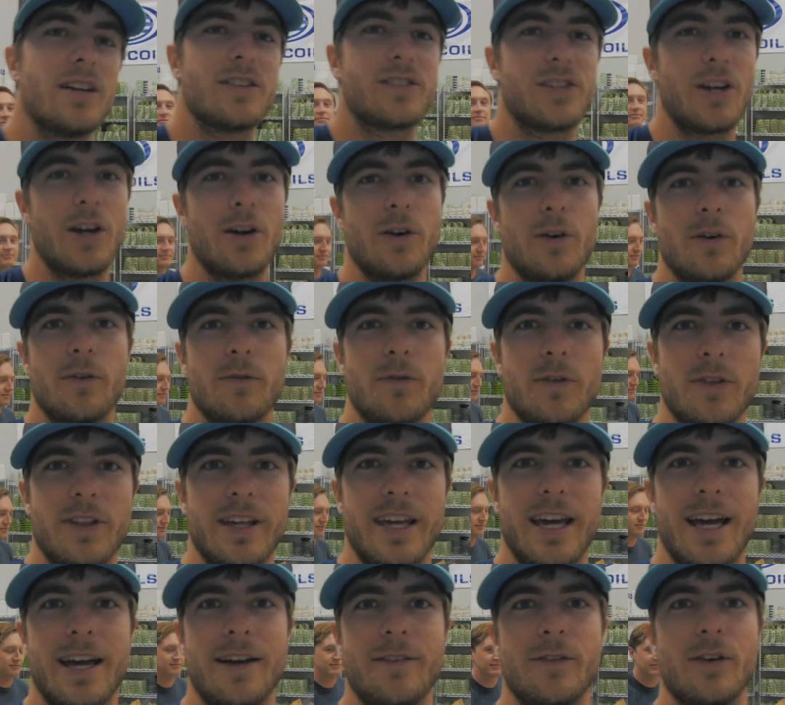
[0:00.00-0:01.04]
So for
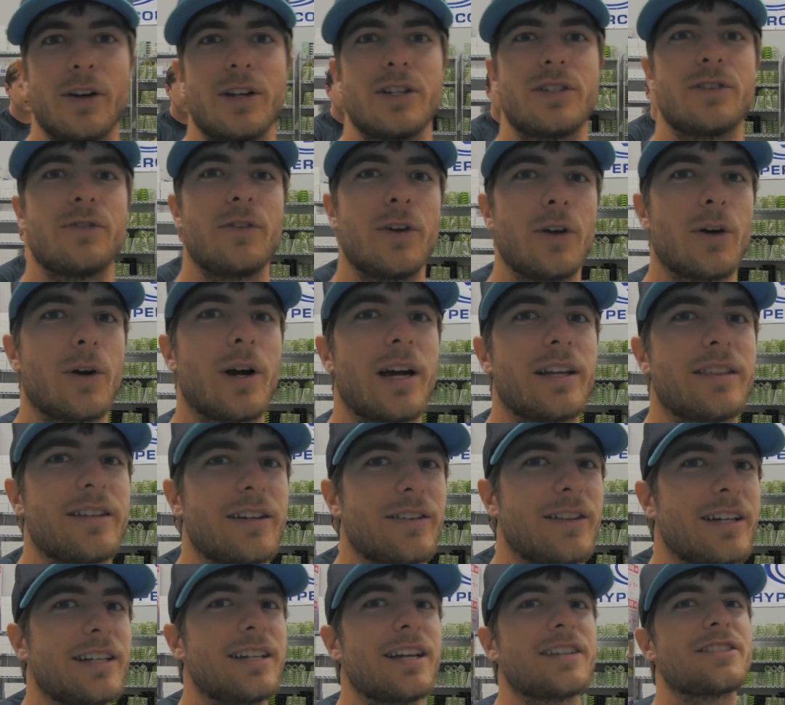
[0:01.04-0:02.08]
the average viewer out
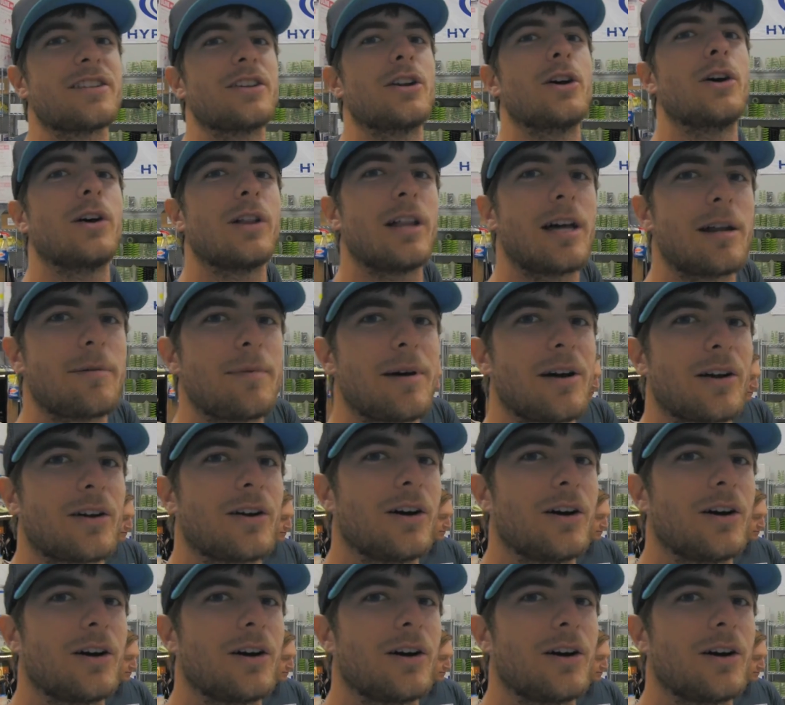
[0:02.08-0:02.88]
there that doesn't know a lot about